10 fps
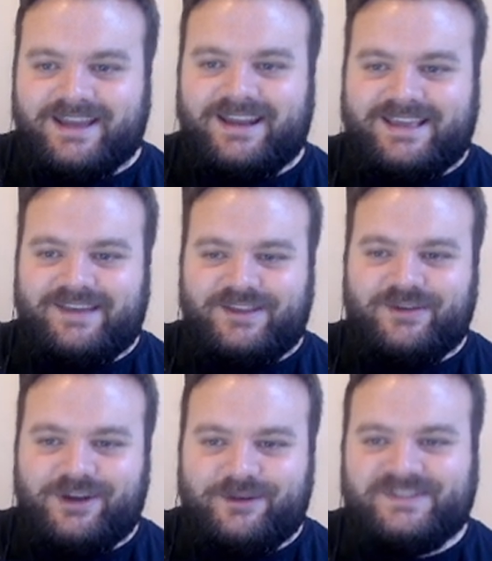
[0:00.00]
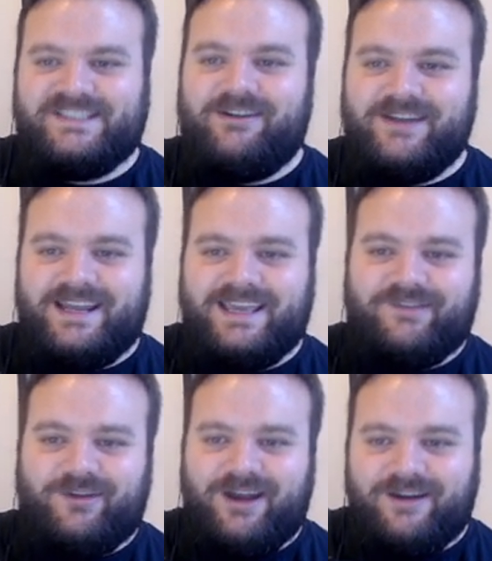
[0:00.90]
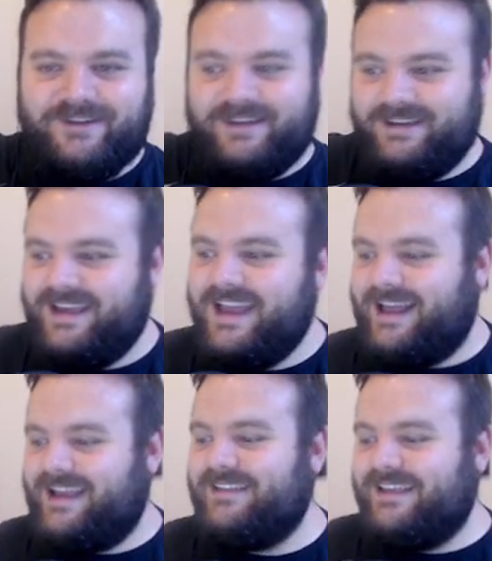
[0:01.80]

can I give you an upsell? Can I give you an offer?" I